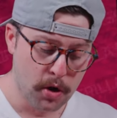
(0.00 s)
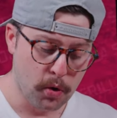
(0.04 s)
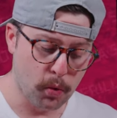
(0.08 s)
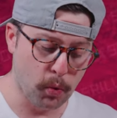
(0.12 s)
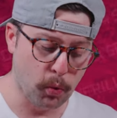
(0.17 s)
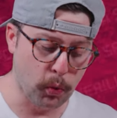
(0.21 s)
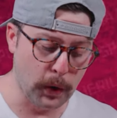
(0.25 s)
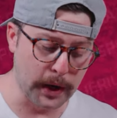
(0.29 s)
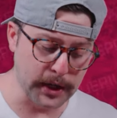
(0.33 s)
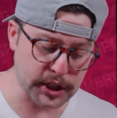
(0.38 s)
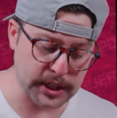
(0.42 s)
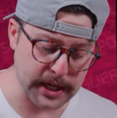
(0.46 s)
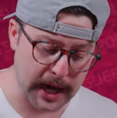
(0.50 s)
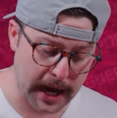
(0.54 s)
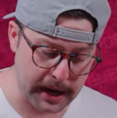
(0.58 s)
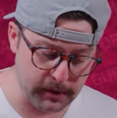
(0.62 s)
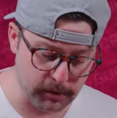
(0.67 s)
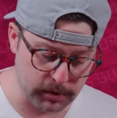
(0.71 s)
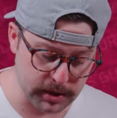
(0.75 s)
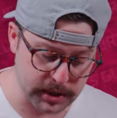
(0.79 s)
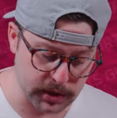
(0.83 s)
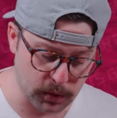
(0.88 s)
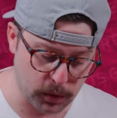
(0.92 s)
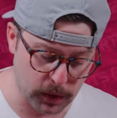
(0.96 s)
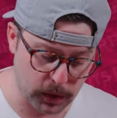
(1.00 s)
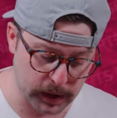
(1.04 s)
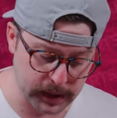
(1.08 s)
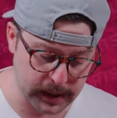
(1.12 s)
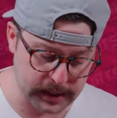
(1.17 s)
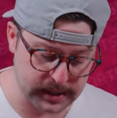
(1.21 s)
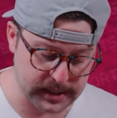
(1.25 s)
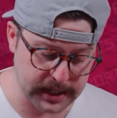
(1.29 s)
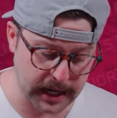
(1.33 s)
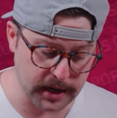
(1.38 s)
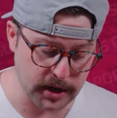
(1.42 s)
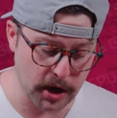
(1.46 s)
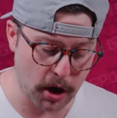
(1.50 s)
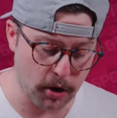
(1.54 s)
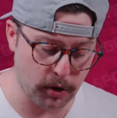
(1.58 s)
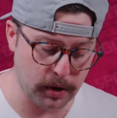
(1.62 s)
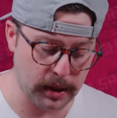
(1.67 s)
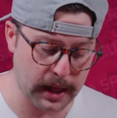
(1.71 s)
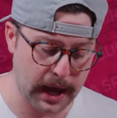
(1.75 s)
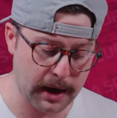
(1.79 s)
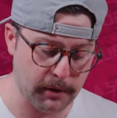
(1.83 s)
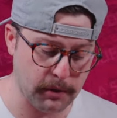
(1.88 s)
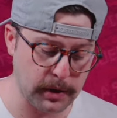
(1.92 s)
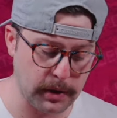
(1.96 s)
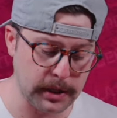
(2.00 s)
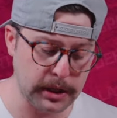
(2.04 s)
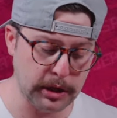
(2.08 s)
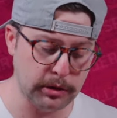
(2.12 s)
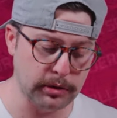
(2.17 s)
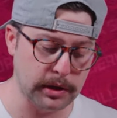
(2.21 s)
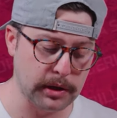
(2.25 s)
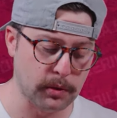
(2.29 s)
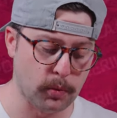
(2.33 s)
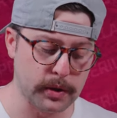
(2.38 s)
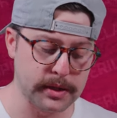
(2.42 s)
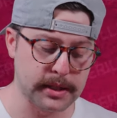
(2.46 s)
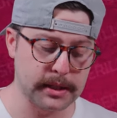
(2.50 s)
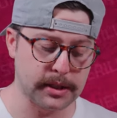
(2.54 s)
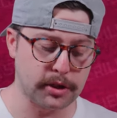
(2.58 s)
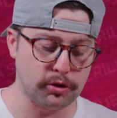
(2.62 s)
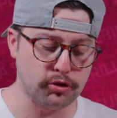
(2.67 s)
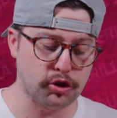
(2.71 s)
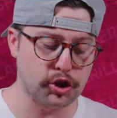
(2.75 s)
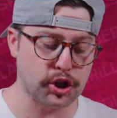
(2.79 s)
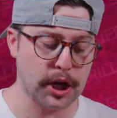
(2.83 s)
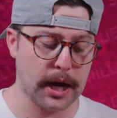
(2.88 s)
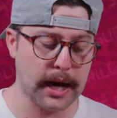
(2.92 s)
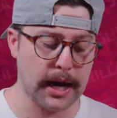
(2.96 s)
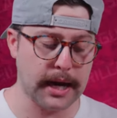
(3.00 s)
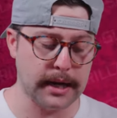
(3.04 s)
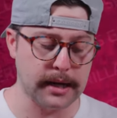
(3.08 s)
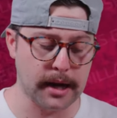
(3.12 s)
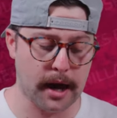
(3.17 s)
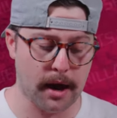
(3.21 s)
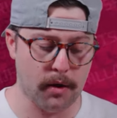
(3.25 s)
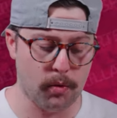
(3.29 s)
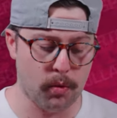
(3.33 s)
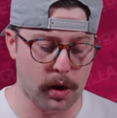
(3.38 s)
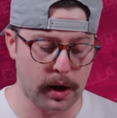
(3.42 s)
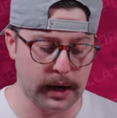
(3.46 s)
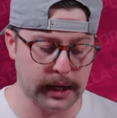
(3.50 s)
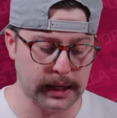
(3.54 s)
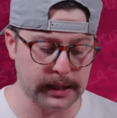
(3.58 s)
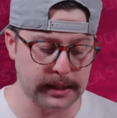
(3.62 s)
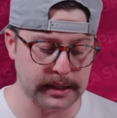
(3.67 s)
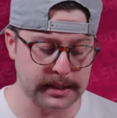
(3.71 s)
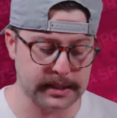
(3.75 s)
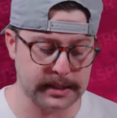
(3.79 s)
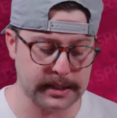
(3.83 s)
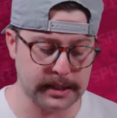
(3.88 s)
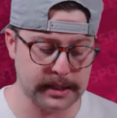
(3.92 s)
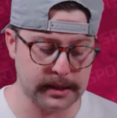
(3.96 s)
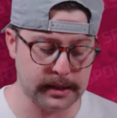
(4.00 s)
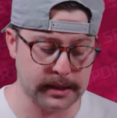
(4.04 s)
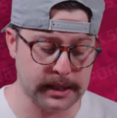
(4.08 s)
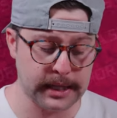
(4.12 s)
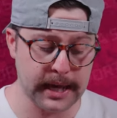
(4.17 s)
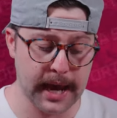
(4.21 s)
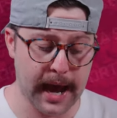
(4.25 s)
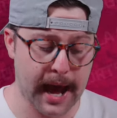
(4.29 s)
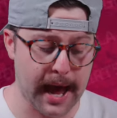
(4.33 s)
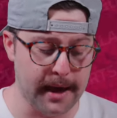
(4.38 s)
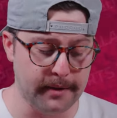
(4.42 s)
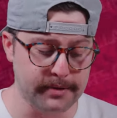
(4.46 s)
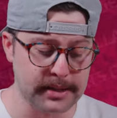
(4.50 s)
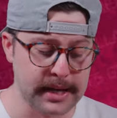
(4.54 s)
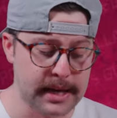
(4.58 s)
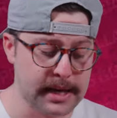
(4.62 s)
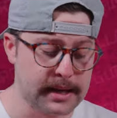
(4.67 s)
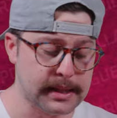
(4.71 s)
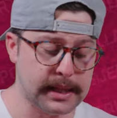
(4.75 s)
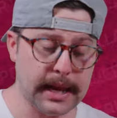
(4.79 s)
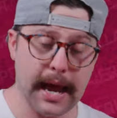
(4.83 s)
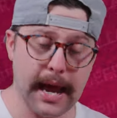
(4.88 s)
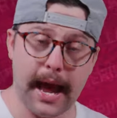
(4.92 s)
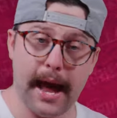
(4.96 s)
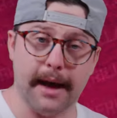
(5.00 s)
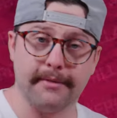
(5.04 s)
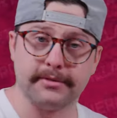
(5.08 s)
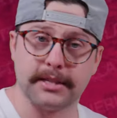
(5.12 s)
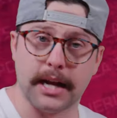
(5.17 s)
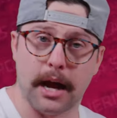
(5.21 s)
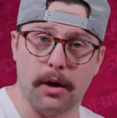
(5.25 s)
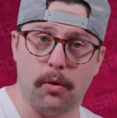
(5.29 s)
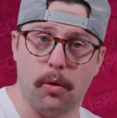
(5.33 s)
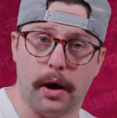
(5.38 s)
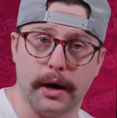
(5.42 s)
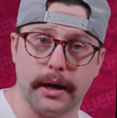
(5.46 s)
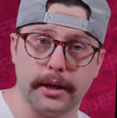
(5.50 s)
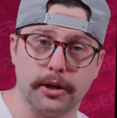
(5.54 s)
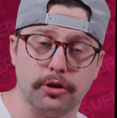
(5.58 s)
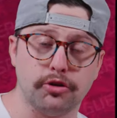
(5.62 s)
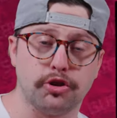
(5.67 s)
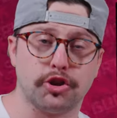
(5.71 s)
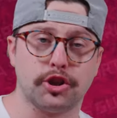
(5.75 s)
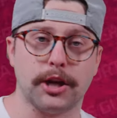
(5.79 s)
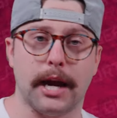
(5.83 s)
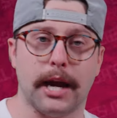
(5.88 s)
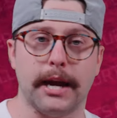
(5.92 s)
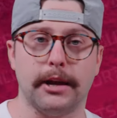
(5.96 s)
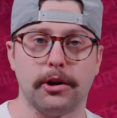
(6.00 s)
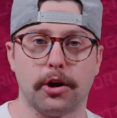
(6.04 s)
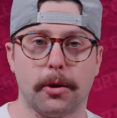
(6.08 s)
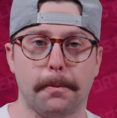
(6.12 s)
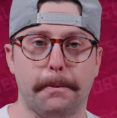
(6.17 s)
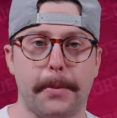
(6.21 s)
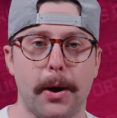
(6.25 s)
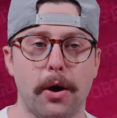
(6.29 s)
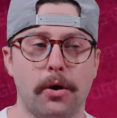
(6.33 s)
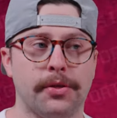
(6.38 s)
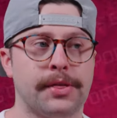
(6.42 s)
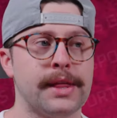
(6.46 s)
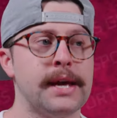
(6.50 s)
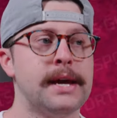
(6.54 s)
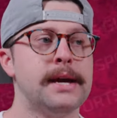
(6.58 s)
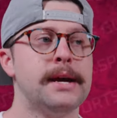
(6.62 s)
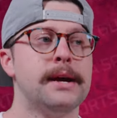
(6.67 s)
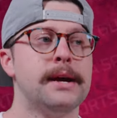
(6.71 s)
Which side was the one to say no to that reunion? Was it Duchesne not wanting the Avs? The Avs not wanting Duchesne, or both?